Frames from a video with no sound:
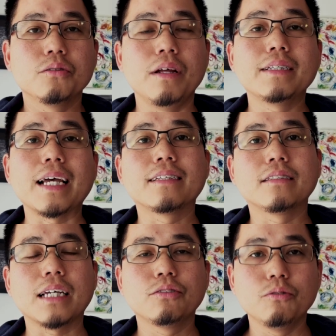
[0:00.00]
Today's
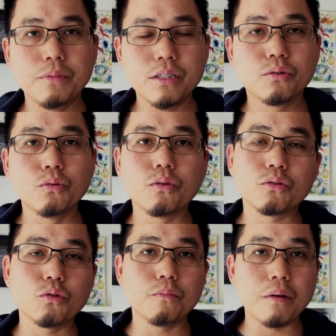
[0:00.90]
exercise will be Surah
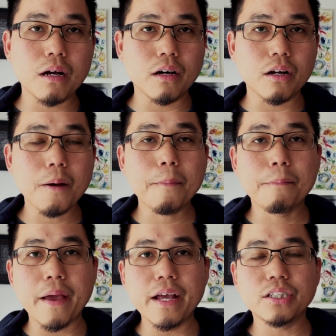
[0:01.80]
Al-Baqarah,
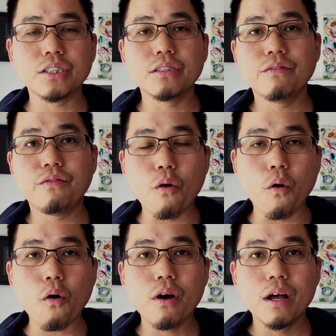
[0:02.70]
page
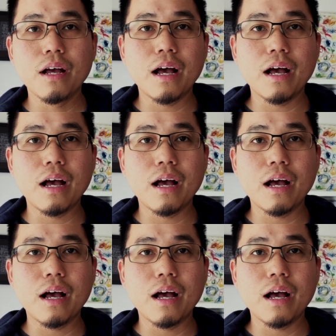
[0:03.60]
4,